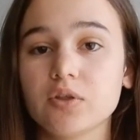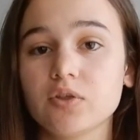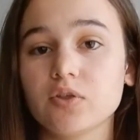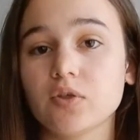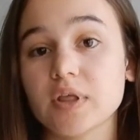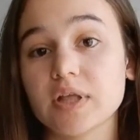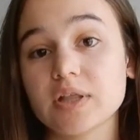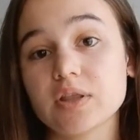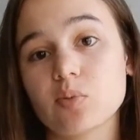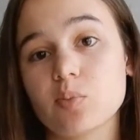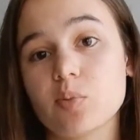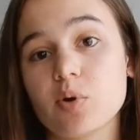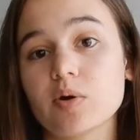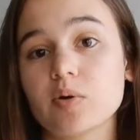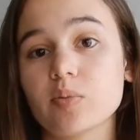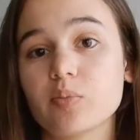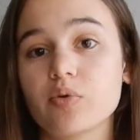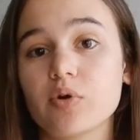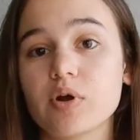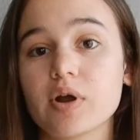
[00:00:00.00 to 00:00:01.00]
So that's the
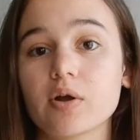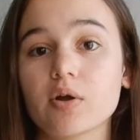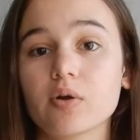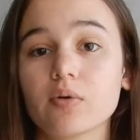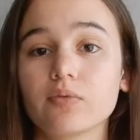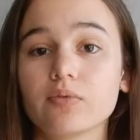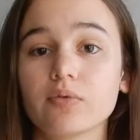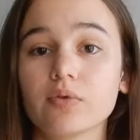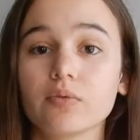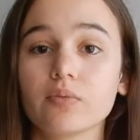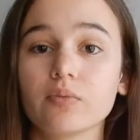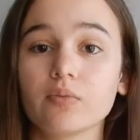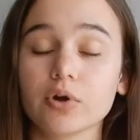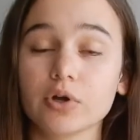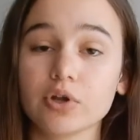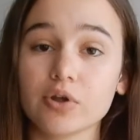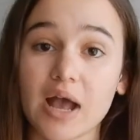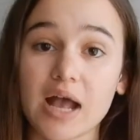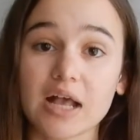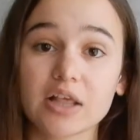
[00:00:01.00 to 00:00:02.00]
part of prayer for, where
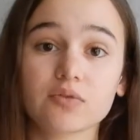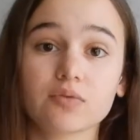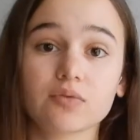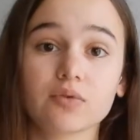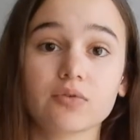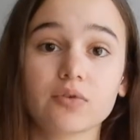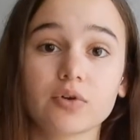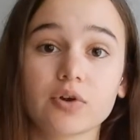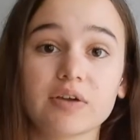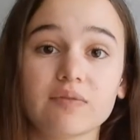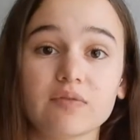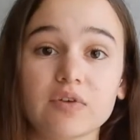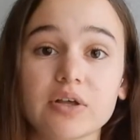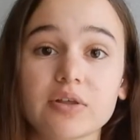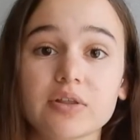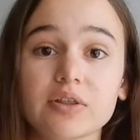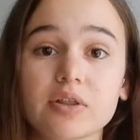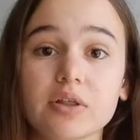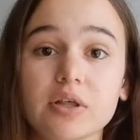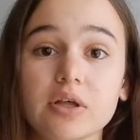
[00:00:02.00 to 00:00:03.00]
you ask for
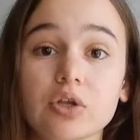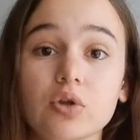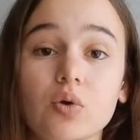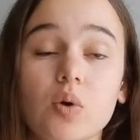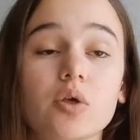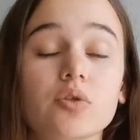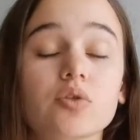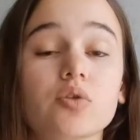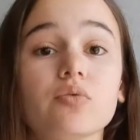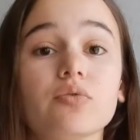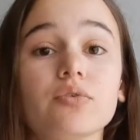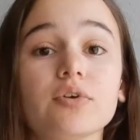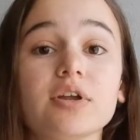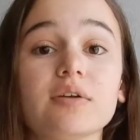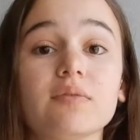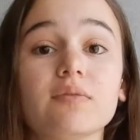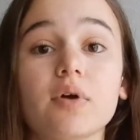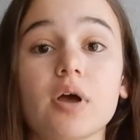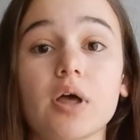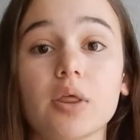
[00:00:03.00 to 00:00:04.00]
forgiveness and you also
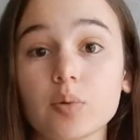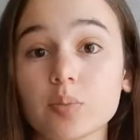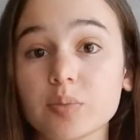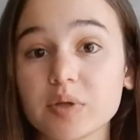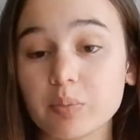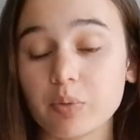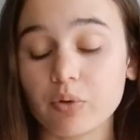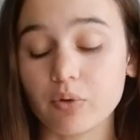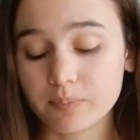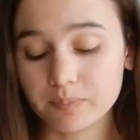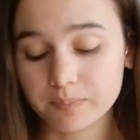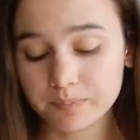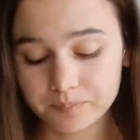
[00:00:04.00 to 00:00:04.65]
forgive other people.